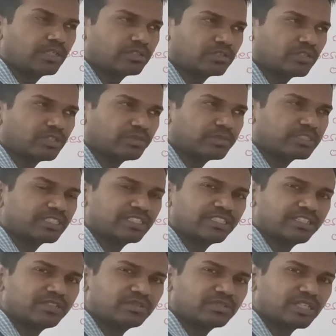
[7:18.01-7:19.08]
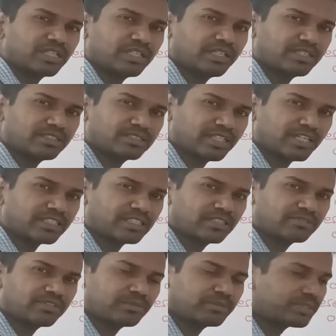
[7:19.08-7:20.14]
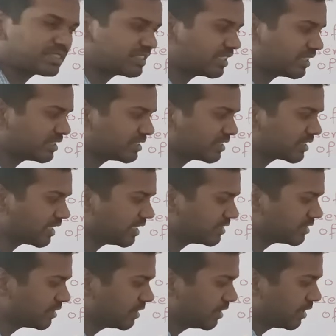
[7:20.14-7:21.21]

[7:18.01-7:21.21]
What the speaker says: So representatives are selected from SC and ST caste.